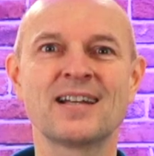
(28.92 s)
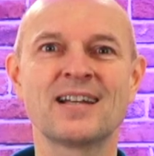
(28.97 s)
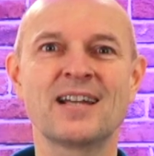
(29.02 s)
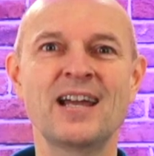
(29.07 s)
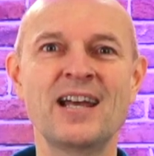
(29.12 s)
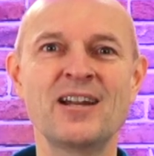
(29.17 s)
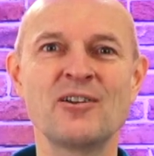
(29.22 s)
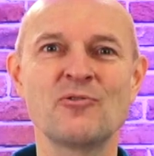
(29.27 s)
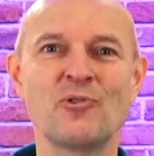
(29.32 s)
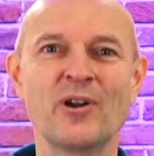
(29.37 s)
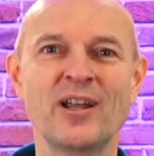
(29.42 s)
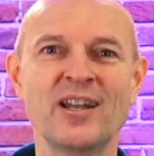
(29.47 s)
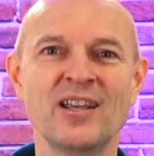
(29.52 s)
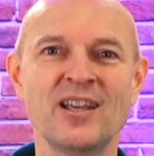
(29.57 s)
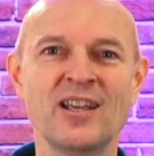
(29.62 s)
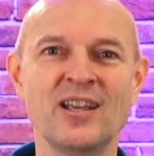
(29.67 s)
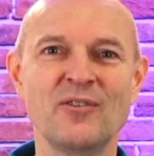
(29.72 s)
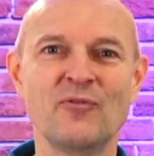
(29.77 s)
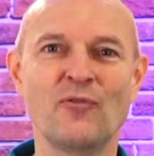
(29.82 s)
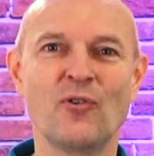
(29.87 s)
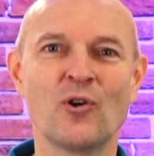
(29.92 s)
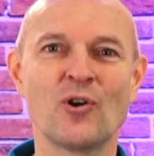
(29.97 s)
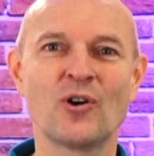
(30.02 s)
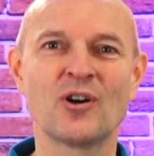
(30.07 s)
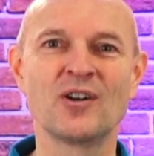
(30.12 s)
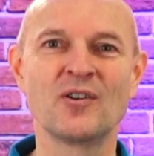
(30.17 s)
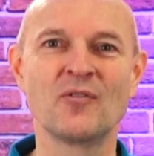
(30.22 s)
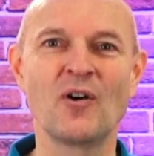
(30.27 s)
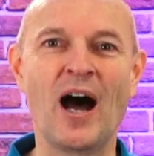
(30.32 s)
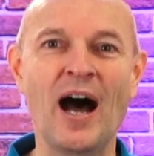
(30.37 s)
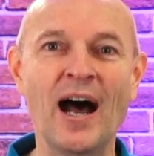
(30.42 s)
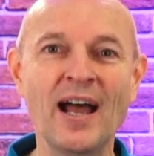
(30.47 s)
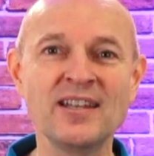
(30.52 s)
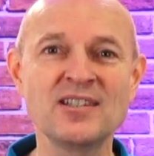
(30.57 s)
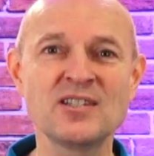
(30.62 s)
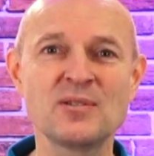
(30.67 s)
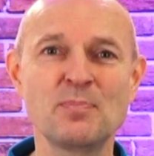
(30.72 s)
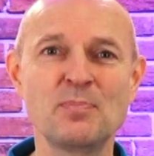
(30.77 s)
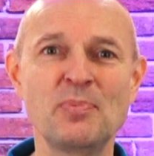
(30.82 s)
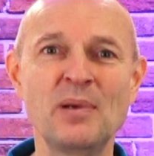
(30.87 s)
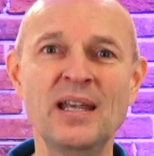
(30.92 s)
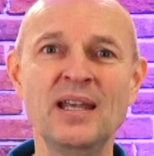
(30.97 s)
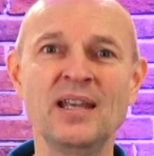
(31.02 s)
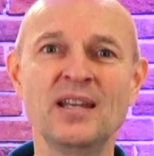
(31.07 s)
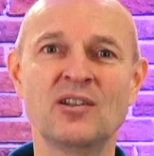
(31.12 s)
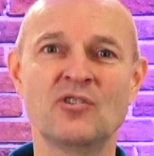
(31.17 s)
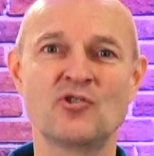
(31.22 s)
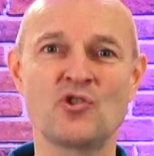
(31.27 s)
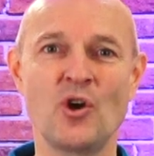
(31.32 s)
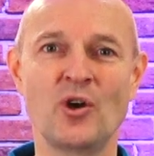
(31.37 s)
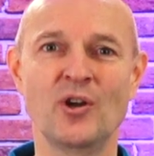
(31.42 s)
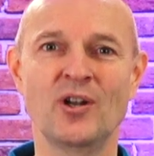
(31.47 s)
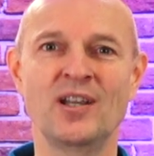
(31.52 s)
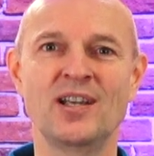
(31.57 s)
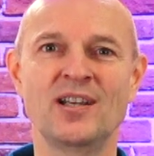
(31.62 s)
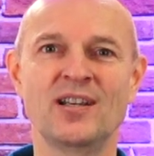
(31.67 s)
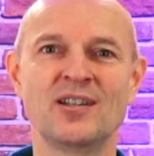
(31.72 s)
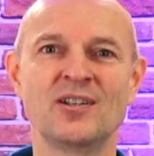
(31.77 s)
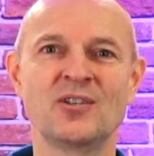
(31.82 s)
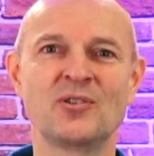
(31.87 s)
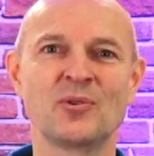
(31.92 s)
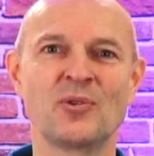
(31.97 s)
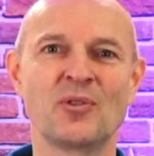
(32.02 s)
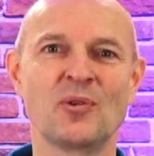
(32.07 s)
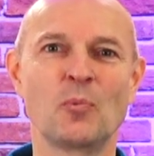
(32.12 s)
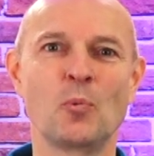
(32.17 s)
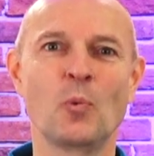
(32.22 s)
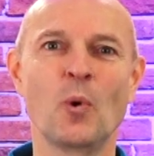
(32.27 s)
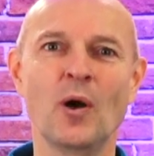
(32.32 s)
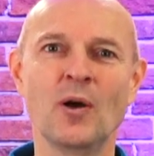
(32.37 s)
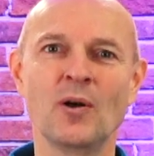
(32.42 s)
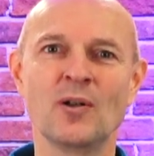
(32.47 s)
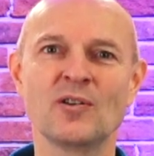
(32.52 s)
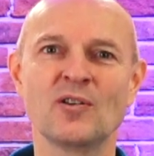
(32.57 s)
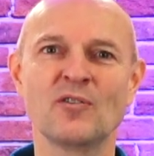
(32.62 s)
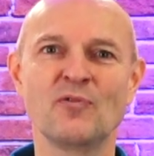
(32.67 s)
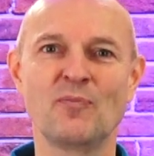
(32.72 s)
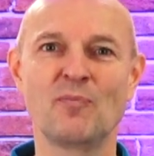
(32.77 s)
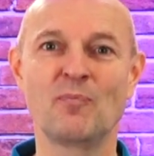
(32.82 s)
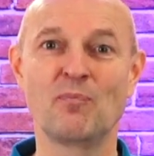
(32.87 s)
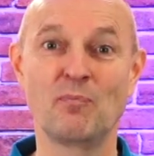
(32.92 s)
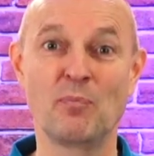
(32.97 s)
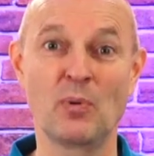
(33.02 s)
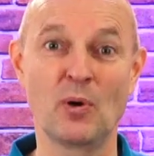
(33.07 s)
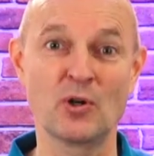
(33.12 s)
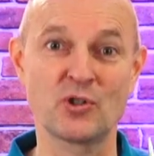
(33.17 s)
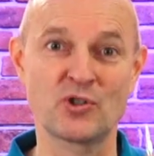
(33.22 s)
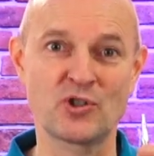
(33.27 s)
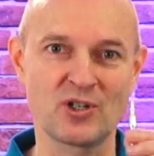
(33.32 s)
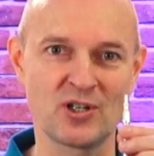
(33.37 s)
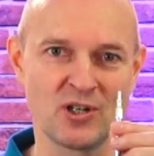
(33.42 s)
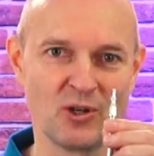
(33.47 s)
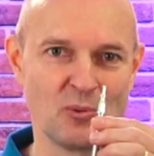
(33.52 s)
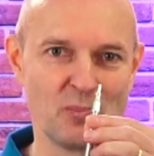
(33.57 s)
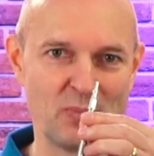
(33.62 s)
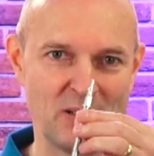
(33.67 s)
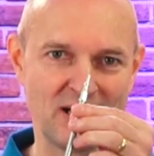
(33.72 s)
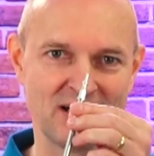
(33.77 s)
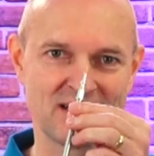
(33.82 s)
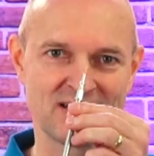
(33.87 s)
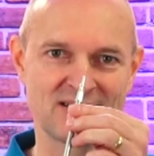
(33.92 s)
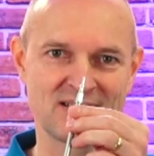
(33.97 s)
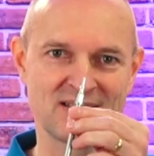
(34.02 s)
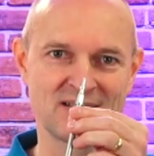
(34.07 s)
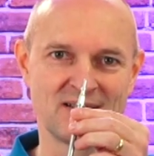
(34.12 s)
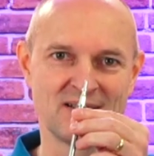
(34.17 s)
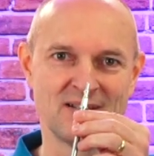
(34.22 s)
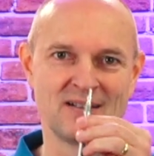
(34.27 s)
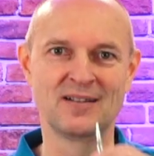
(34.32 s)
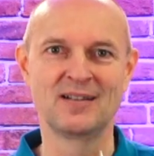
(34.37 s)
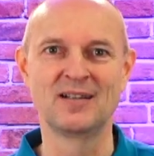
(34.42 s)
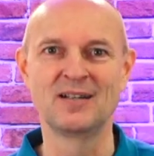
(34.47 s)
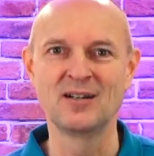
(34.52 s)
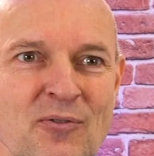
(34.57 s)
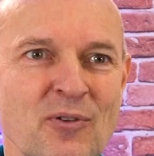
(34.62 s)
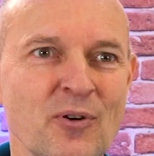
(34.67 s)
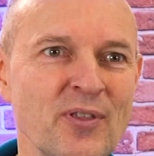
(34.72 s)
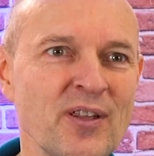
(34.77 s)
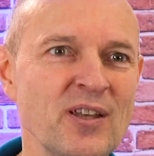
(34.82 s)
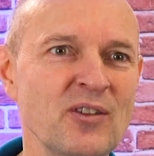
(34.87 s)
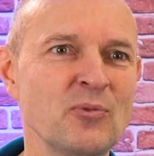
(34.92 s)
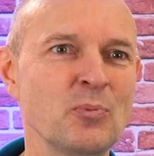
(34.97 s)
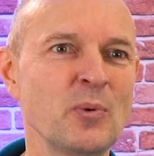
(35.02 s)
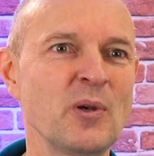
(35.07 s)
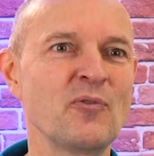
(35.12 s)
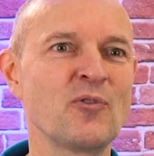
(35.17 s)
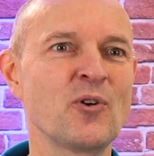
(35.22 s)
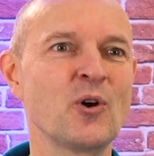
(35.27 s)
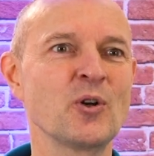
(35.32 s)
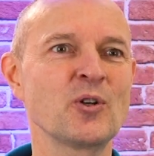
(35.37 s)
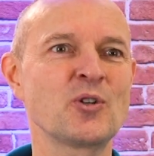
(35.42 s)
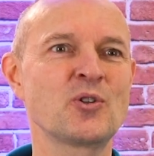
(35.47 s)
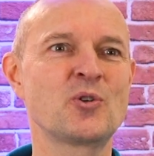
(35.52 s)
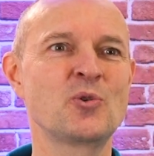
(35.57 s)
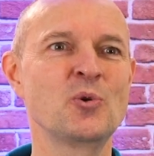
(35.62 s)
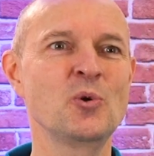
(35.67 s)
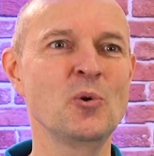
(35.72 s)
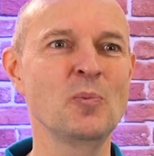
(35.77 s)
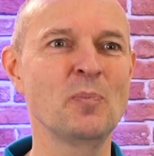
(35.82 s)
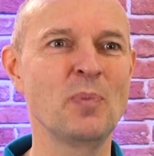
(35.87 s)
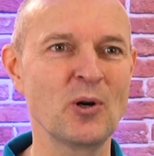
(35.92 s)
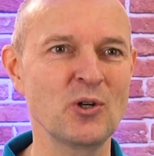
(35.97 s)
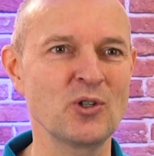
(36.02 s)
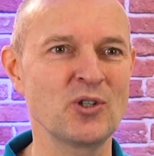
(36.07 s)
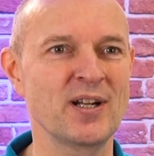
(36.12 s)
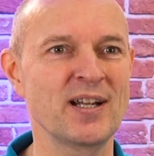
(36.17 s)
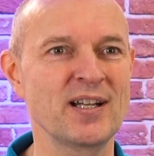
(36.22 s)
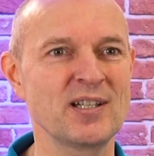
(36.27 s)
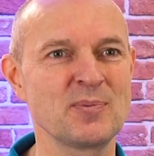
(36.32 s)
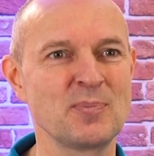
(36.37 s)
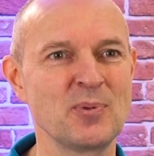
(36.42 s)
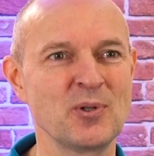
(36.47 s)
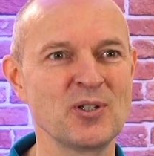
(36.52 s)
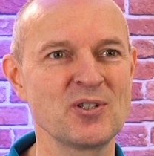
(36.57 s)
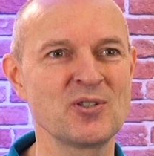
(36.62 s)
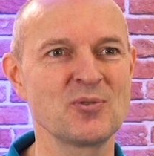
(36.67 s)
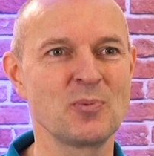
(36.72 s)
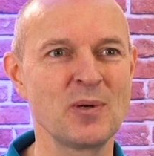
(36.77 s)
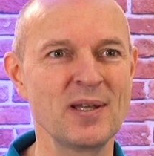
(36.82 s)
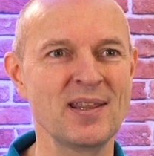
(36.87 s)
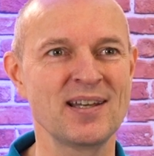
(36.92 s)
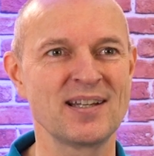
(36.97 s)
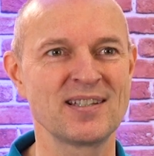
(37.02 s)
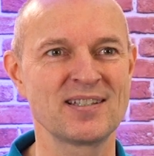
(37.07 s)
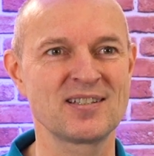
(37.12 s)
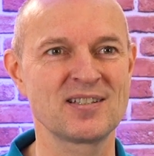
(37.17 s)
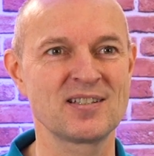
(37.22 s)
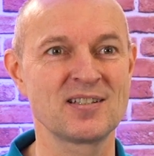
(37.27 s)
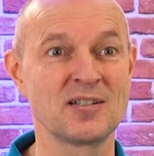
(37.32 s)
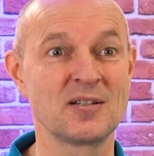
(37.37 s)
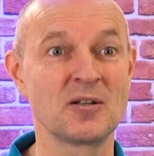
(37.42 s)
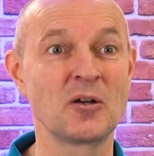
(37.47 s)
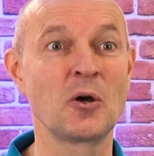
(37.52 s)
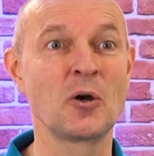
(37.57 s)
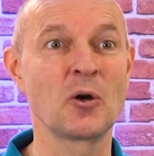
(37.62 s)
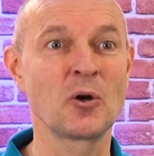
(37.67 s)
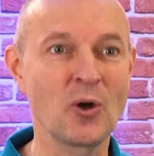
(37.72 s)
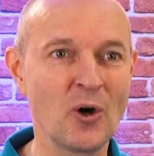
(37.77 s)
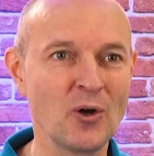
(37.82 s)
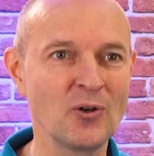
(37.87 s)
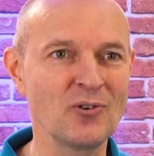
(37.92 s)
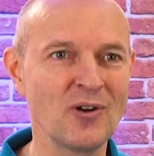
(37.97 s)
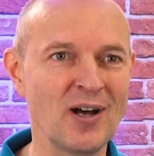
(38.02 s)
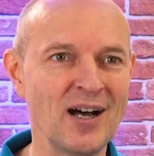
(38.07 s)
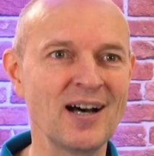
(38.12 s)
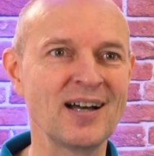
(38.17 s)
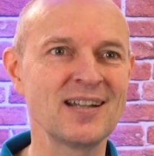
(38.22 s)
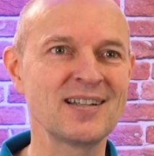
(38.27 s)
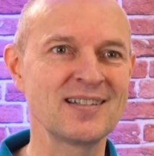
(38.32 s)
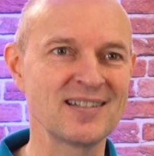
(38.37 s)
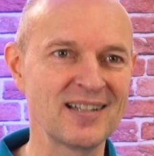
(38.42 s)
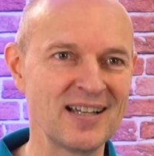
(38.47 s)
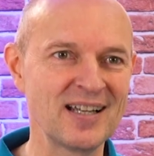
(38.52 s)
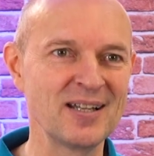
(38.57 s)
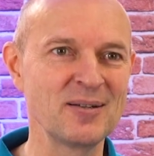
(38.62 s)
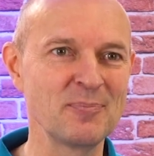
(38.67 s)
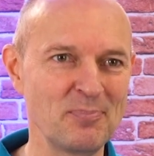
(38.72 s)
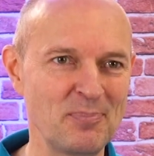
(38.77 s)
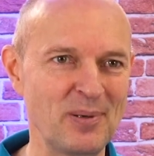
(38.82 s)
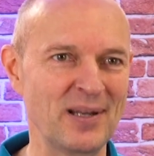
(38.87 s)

Get ready for a high-speed journey into the world of Bosch glow plugs. For this, we've got two Bosch experts with us, Konrad and